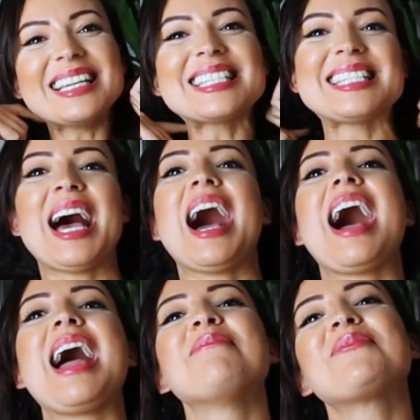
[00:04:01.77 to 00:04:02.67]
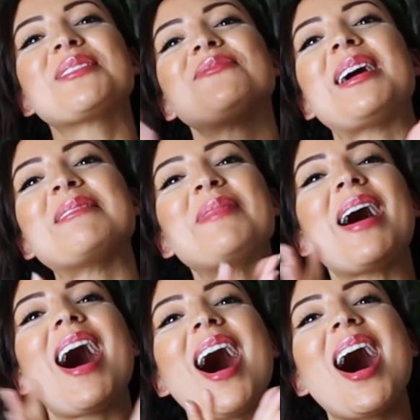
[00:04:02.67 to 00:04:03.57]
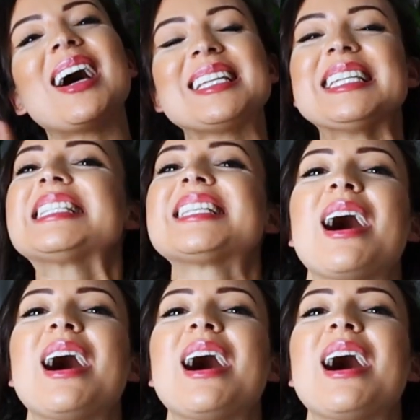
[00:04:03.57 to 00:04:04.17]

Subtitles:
it's time for the fun part. It's